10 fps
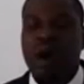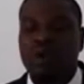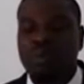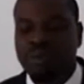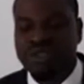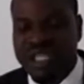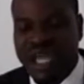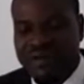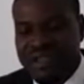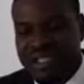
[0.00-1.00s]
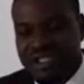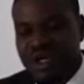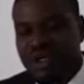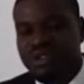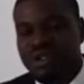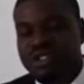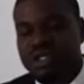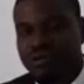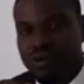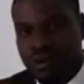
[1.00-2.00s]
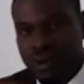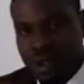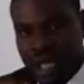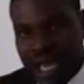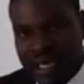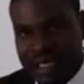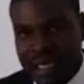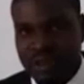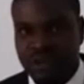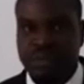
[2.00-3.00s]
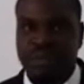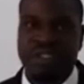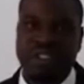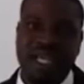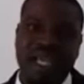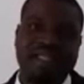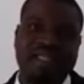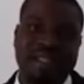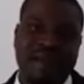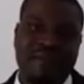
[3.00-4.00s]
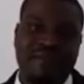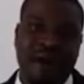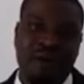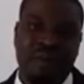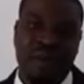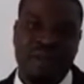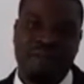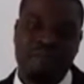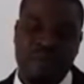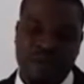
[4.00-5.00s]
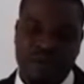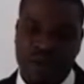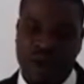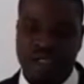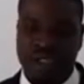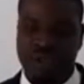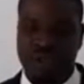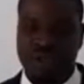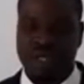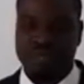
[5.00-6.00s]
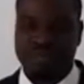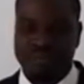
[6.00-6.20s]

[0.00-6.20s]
Will posterity judge us if we do not act now to protect the environment for our children